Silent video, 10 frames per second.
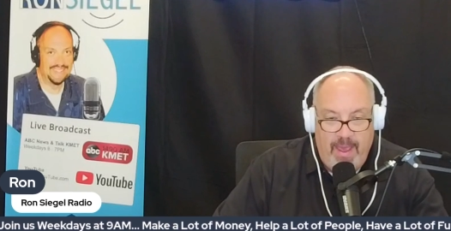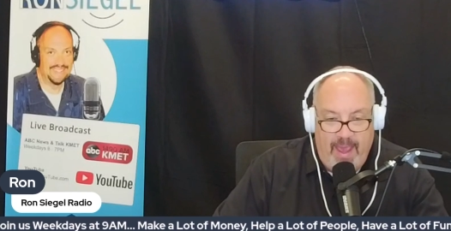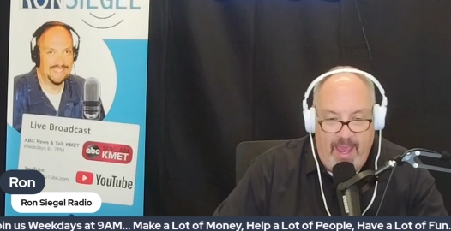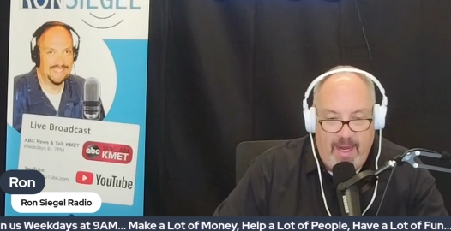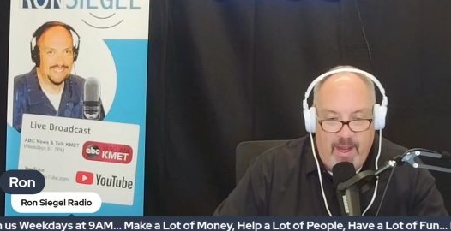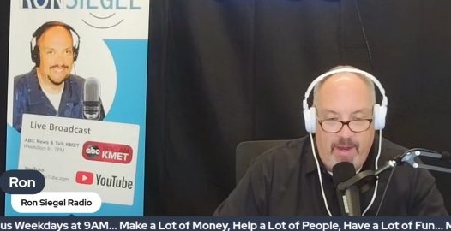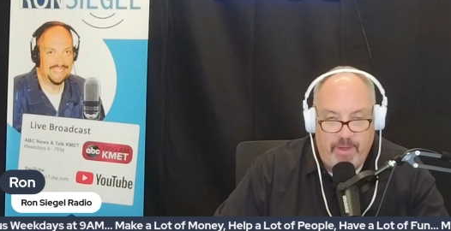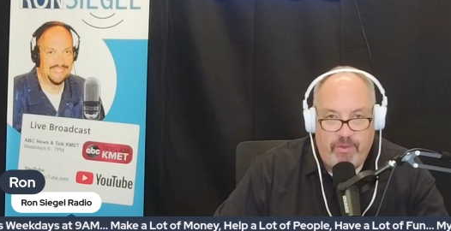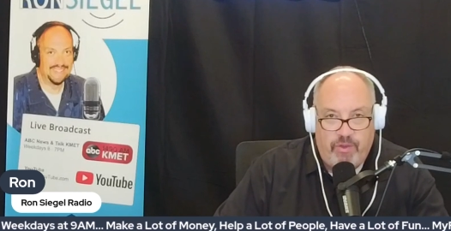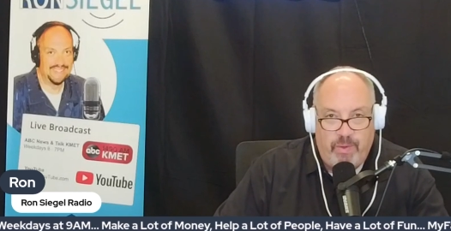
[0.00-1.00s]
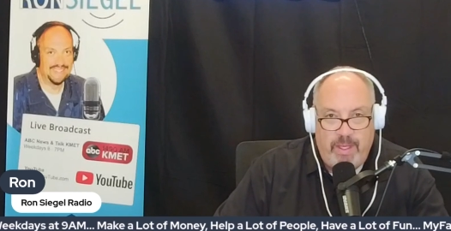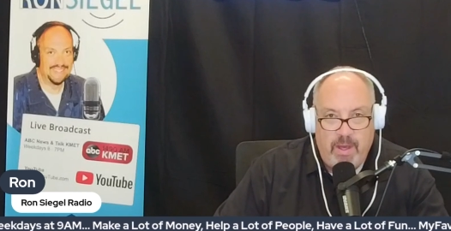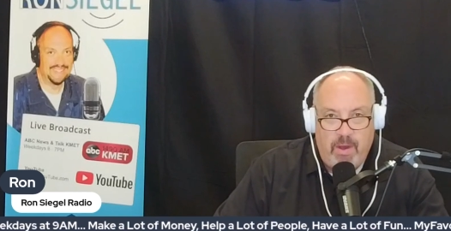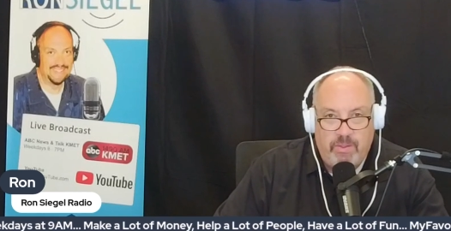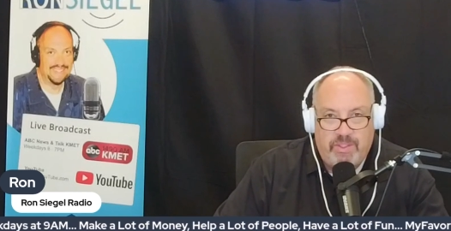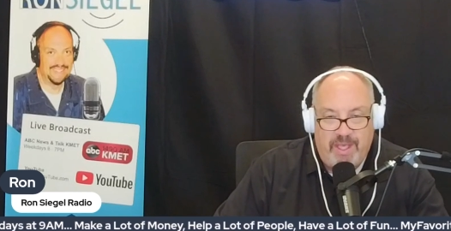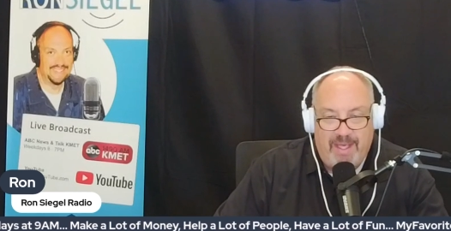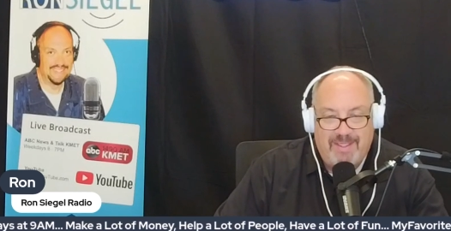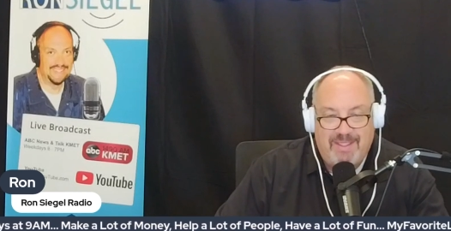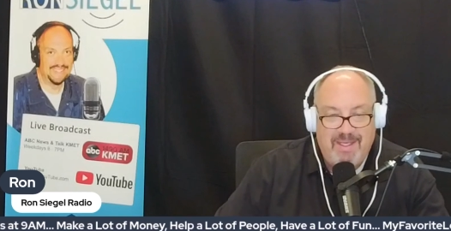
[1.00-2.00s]
Speaker 1: 800
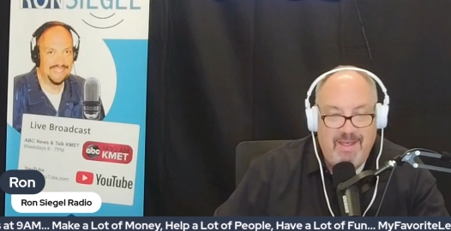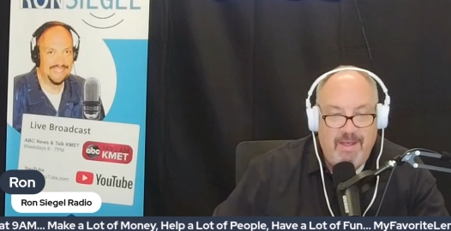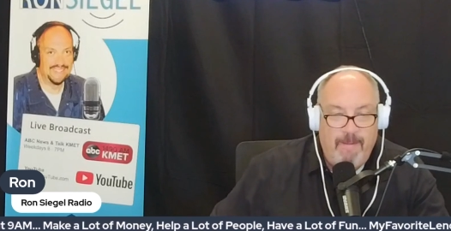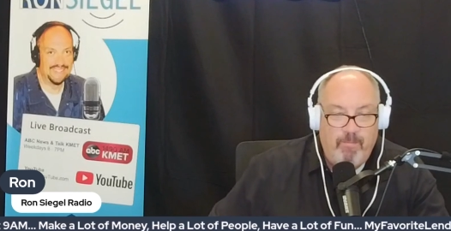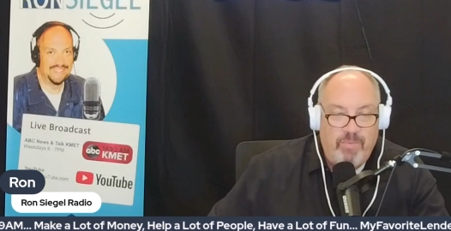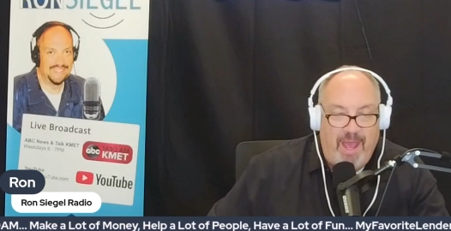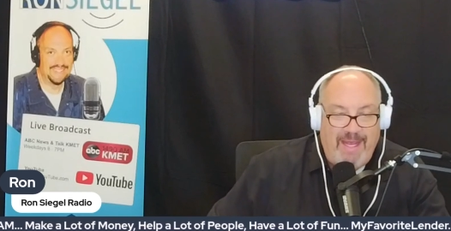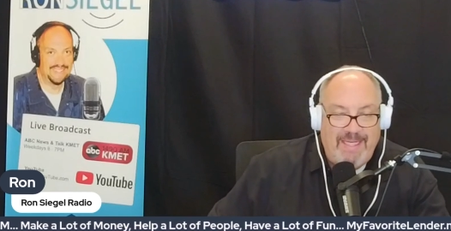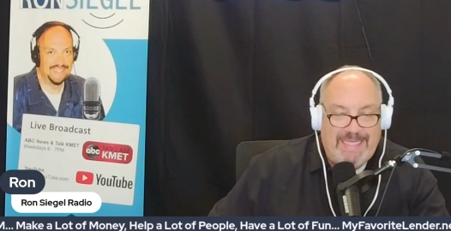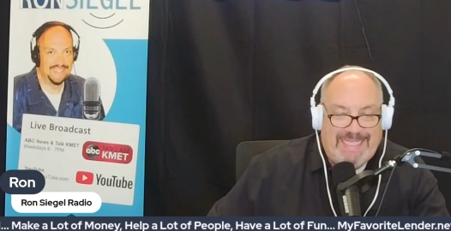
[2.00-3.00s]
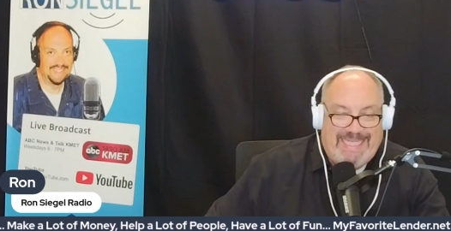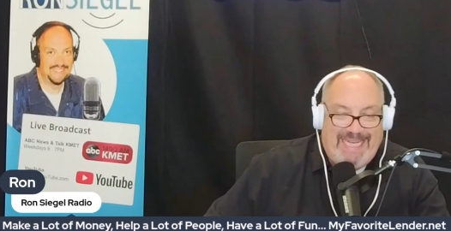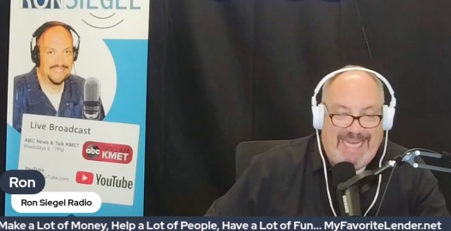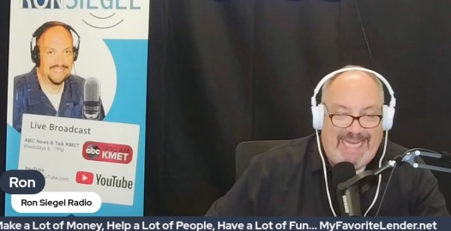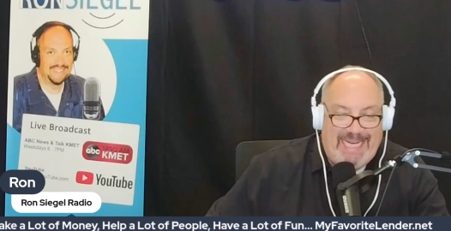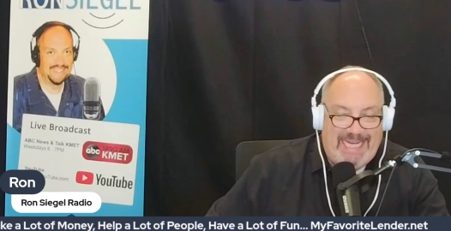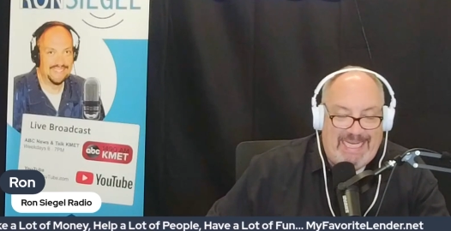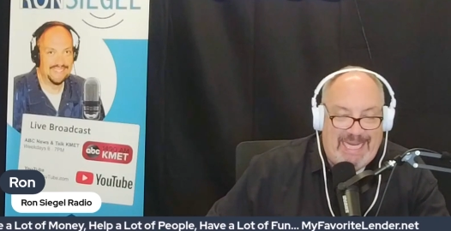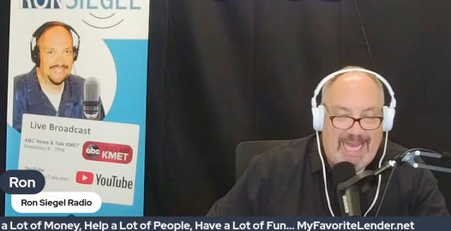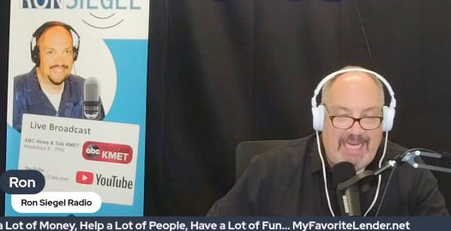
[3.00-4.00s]
306
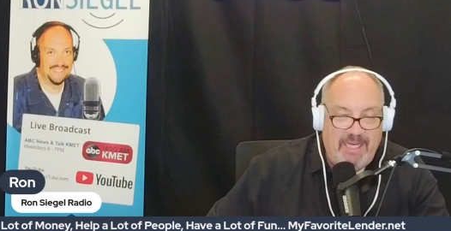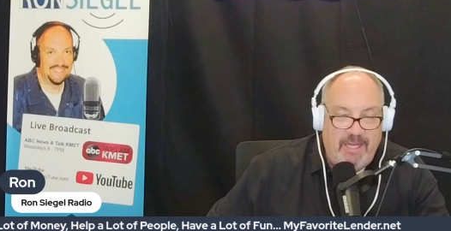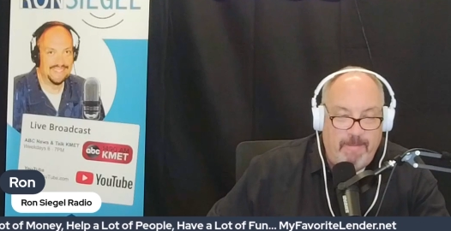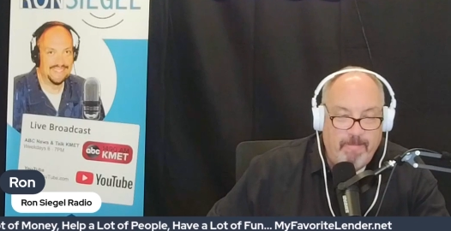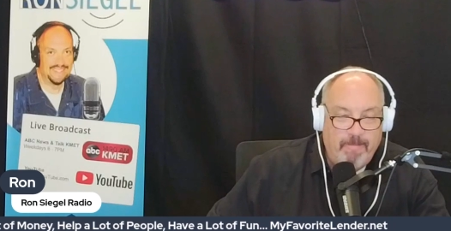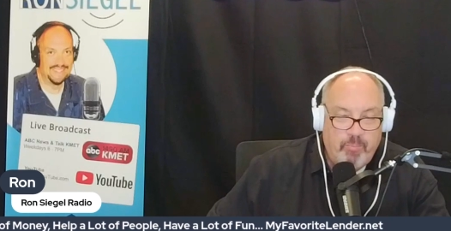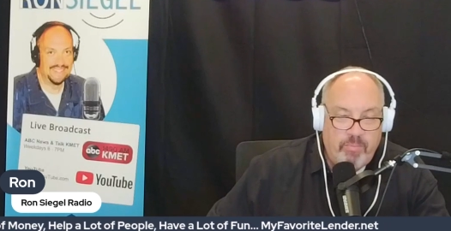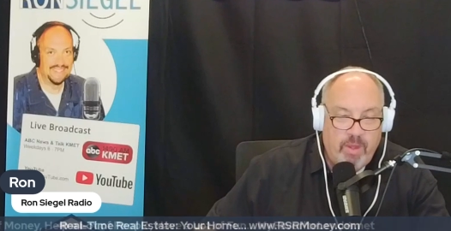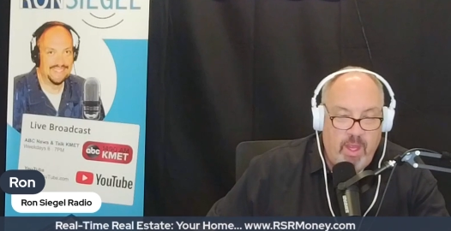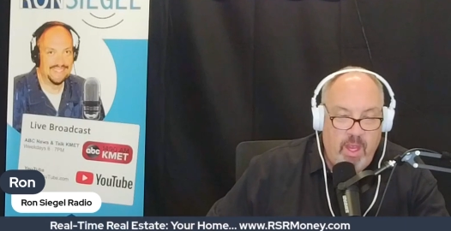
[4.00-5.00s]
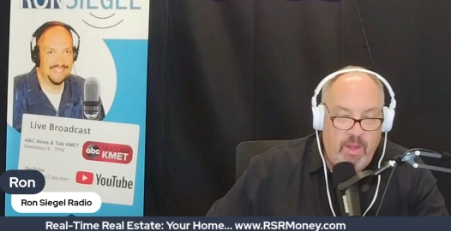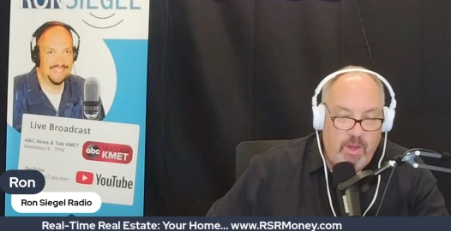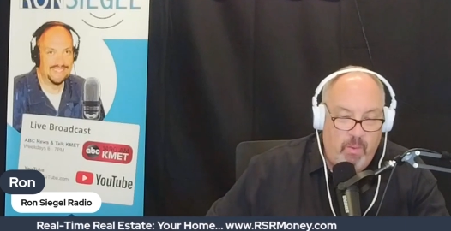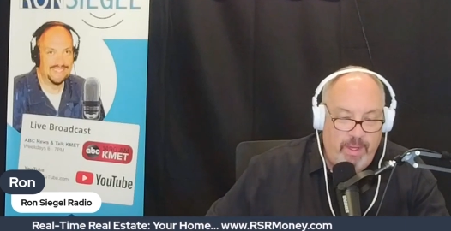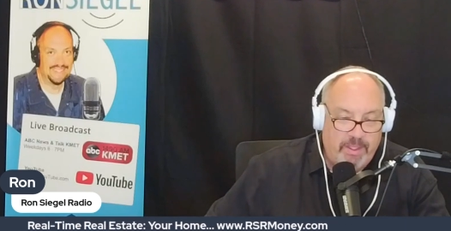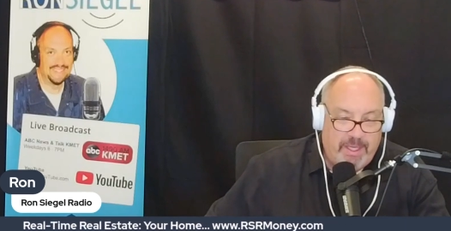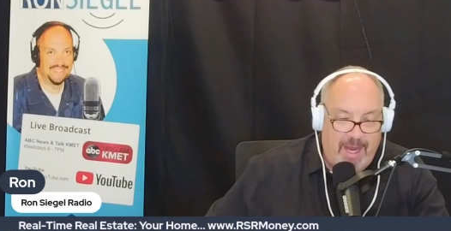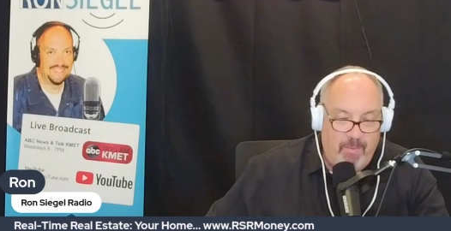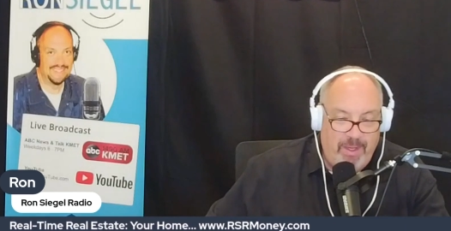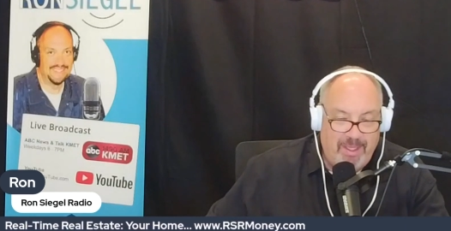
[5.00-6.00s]
1990. The real
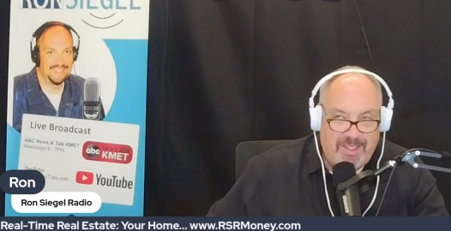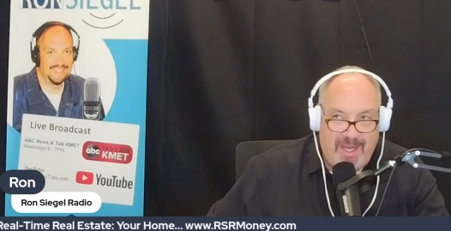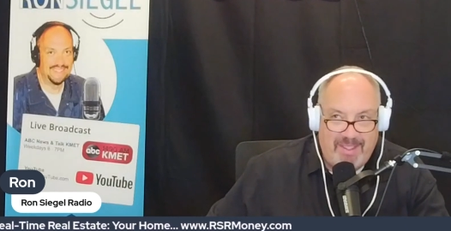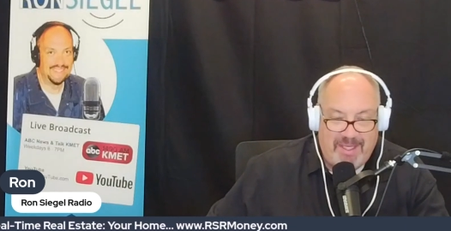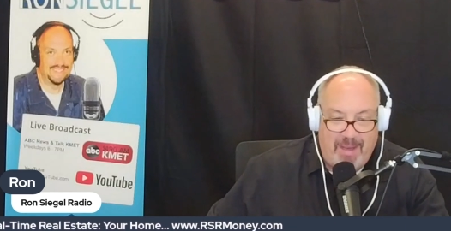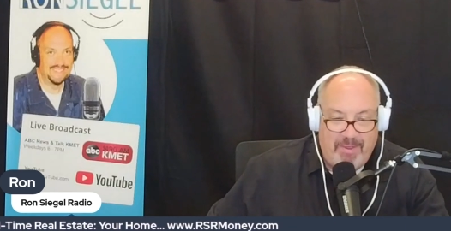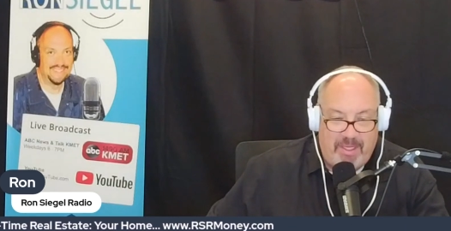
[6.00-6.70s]
time real estate segment